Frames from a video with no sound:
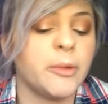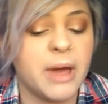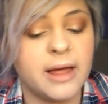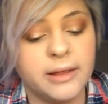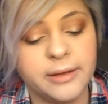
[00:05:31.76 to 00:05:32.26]
the
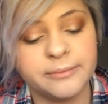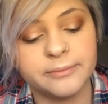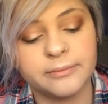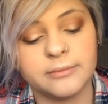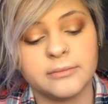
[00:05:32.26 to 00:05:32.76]
palette
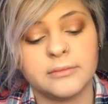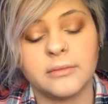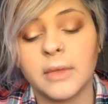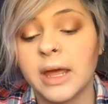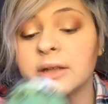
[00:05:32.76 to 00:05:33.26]

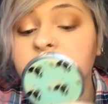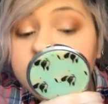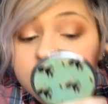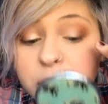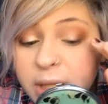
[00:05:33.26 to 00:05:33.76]
and
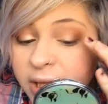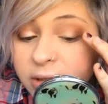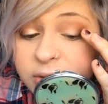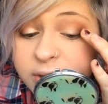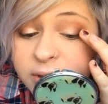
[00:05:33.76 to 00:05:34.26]
just
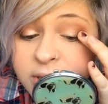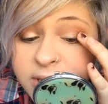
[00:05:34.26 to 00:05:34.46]
really just